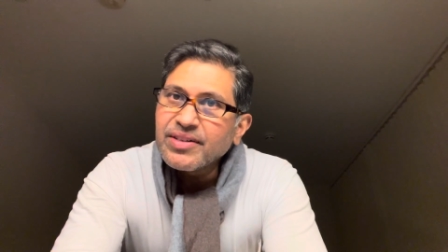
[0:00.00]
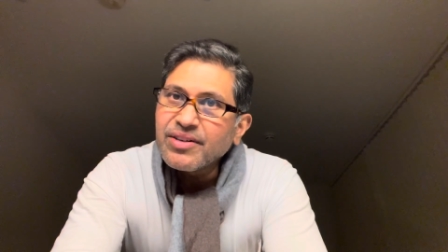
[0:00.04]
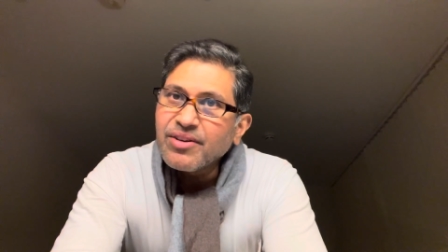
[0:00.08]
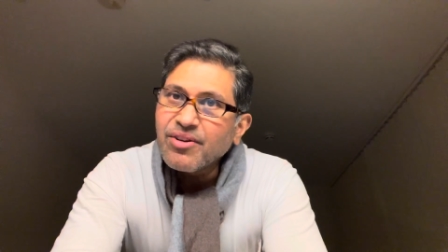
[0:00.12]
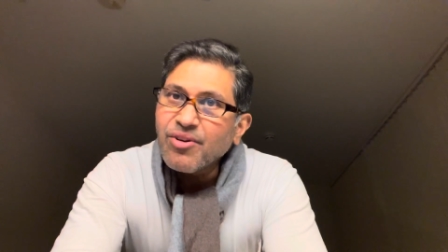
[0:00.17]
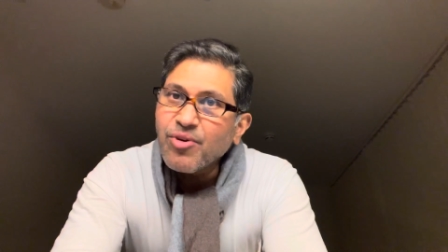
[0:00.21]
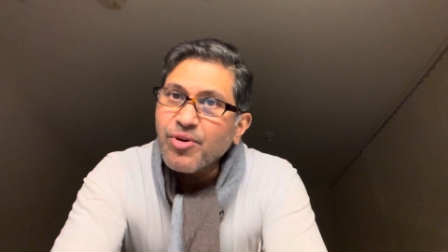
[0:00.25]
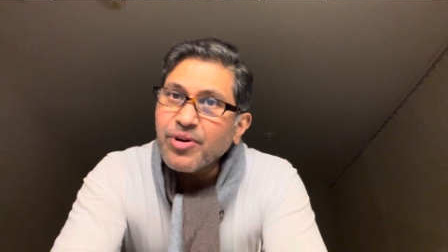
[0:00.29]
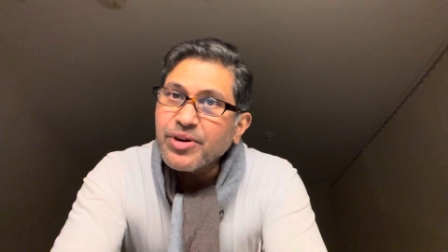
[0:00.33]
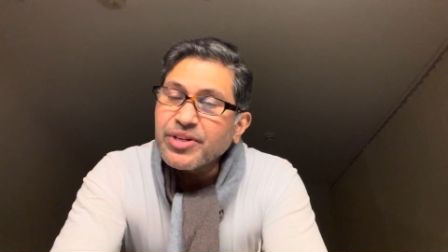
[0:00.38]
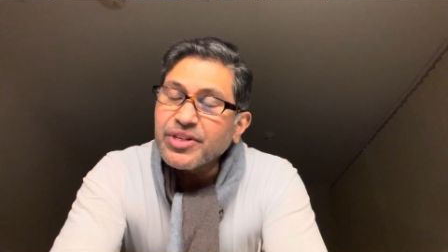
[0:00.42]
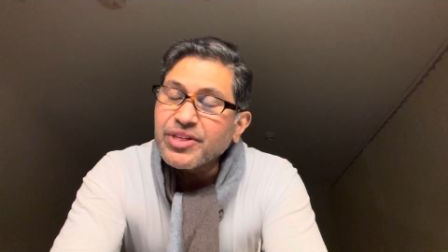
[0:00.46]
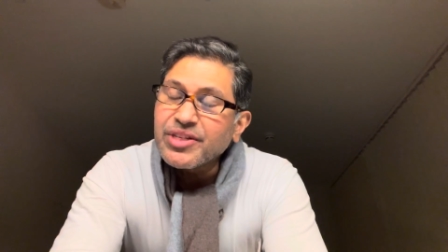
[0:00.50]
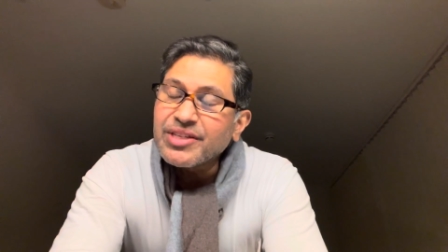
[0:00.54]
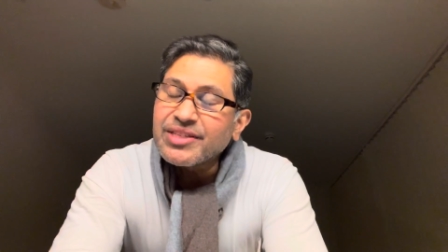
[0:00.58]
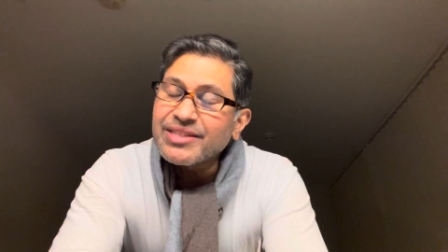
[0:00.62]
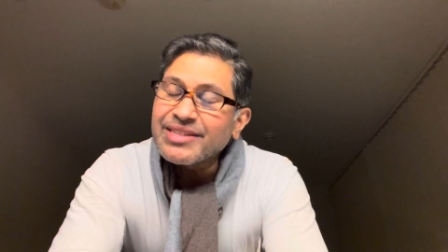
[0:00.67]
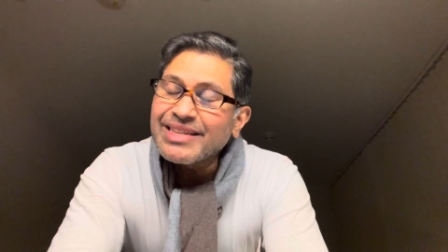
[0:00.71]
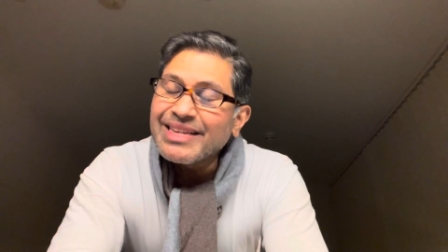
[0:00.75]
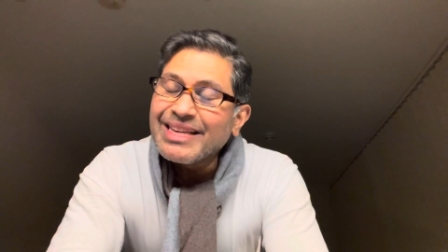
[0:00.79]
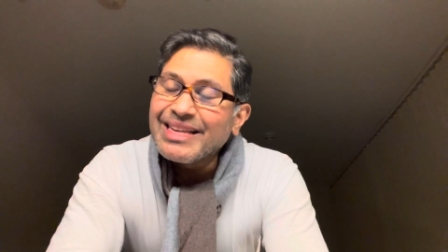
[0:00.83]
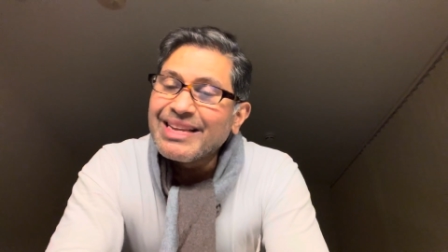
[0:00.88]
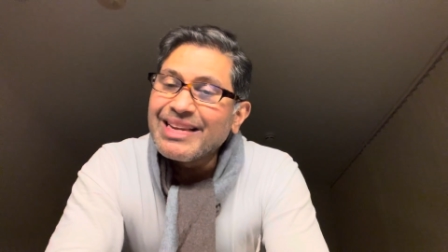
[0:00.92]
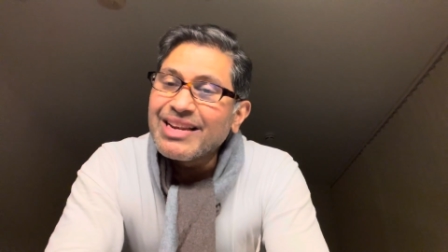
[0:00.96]
Or it is
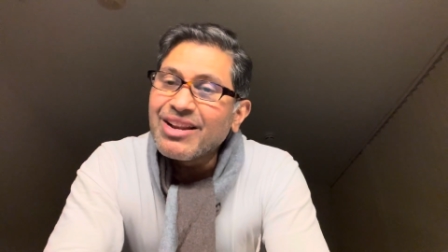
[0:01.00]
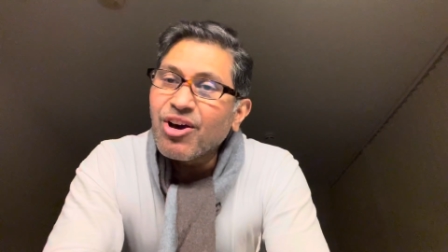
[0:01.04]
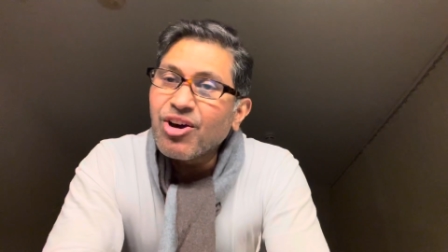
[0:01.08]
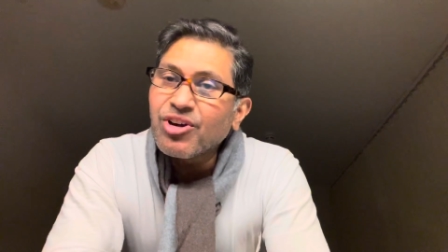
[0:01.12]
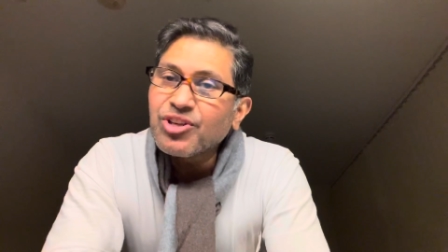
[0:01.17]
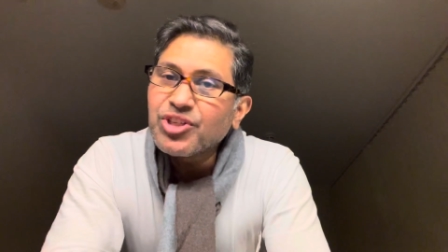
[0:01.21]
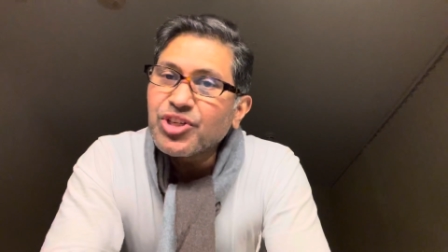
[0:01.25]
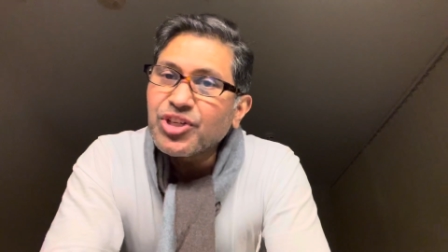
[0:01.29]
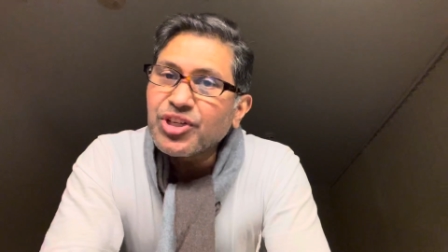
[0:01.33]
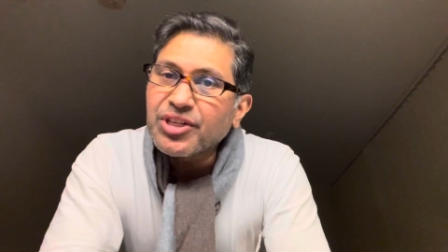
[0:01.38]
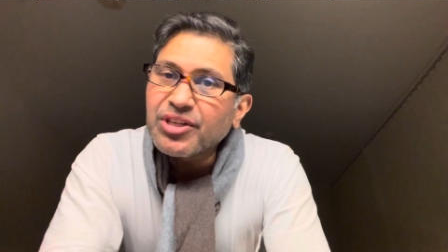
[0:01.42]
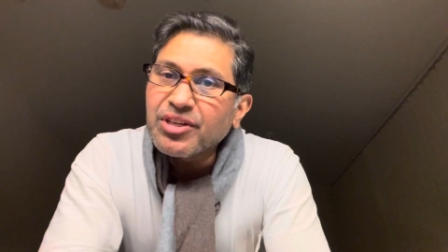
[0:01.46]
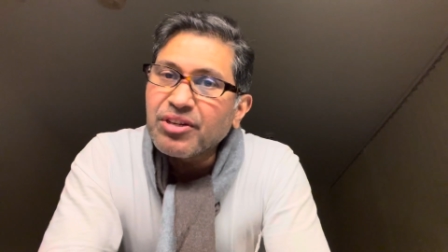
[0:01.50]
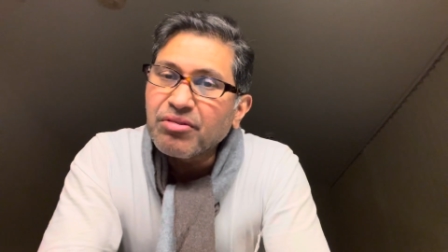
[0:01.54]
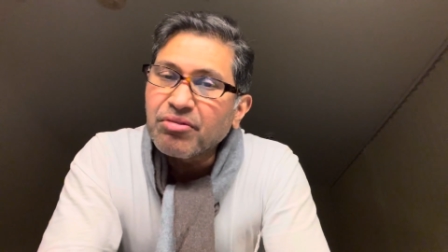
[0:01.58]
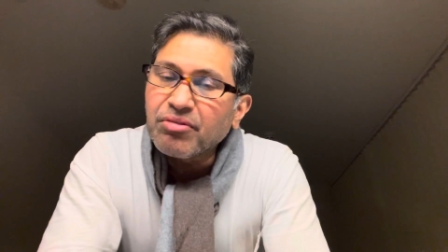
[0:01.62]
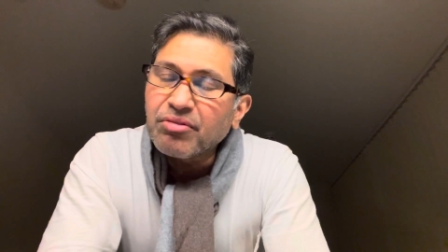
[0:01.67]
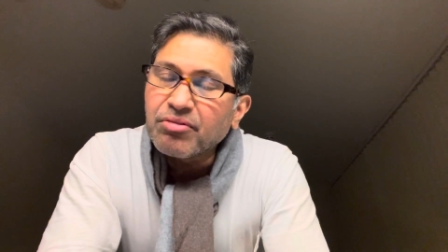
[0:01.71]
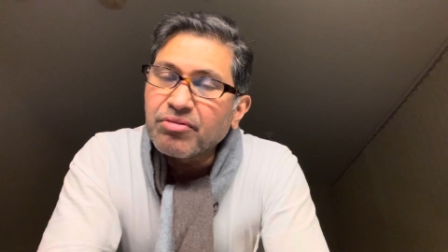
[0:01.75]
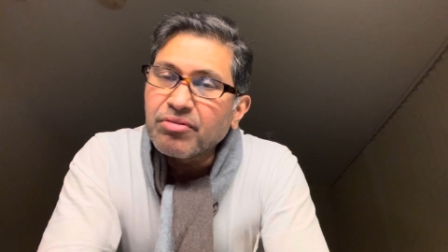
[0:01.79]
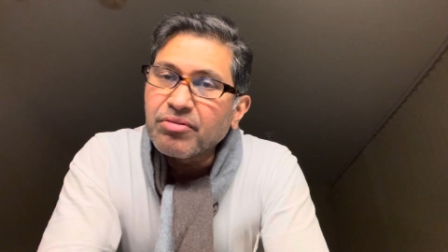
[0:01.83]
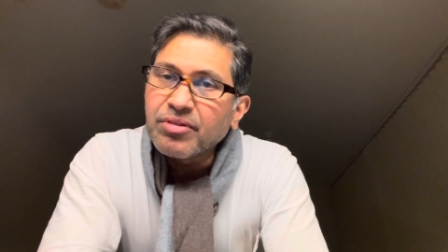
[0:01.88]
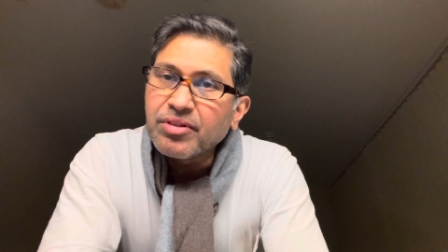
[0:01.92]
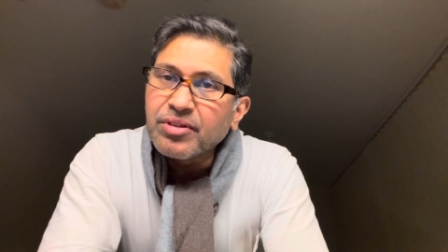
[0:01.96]

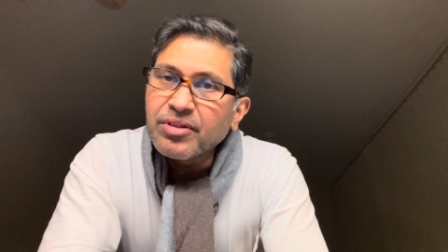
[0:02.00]
illogical